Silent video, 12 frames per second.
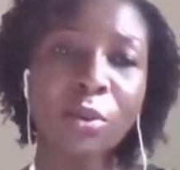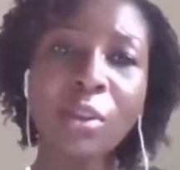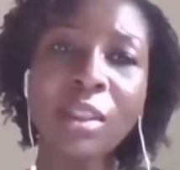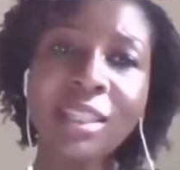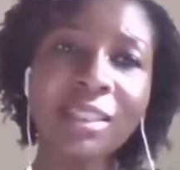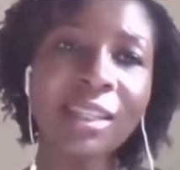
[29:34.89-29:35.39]

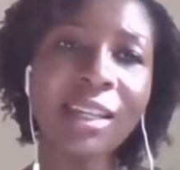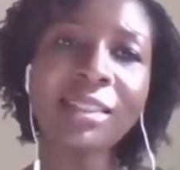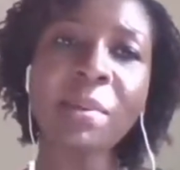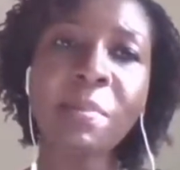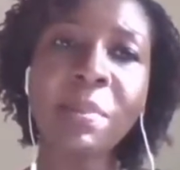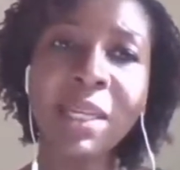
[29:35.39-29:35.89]
So this
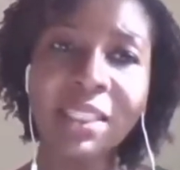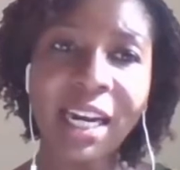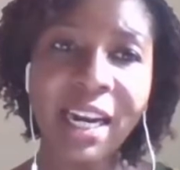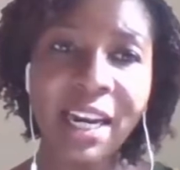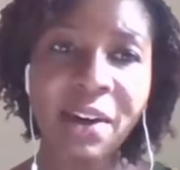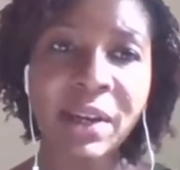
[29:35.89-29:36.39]
is a
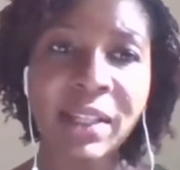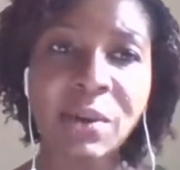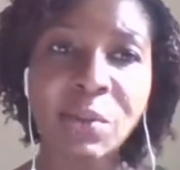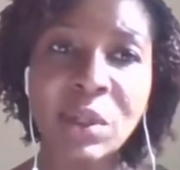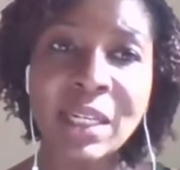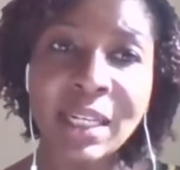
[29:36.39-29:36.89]
major
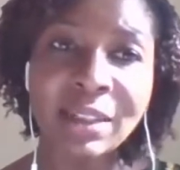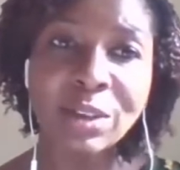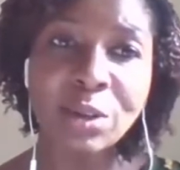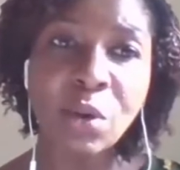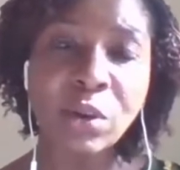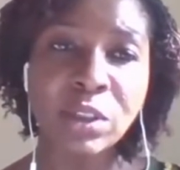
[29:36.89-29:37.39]
area that we
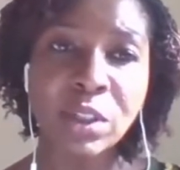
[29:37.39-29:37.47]
need to